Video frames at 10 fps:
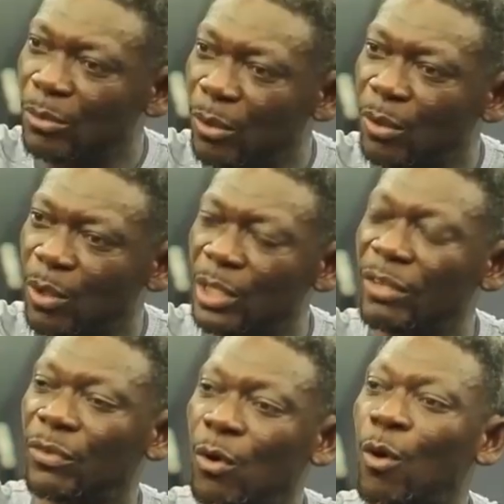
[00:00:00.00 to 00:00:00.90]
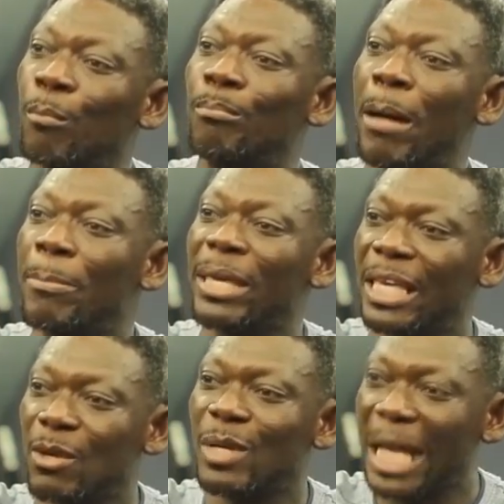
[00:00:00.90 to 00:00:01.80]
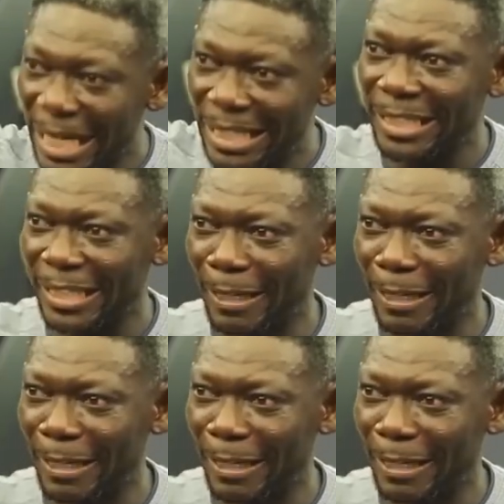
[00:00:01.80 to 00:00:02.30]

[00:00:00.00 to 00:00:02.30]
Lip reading: mo e fro ho barbecue garden